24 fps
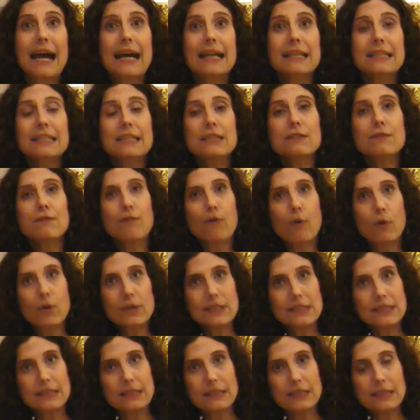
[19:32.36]

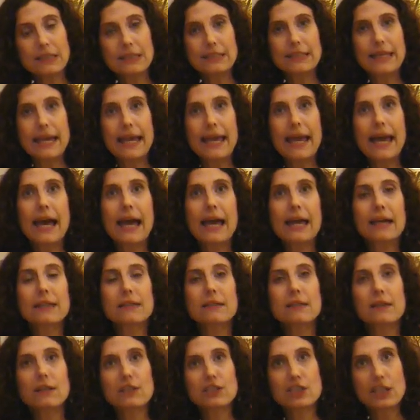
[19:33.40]
1940, they
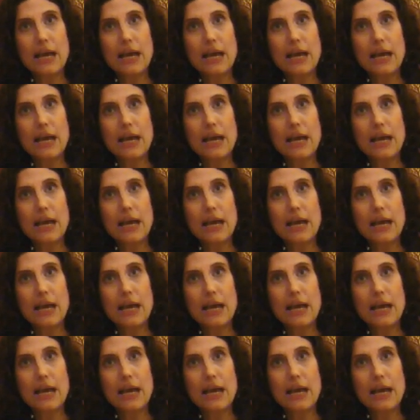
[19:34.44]
had a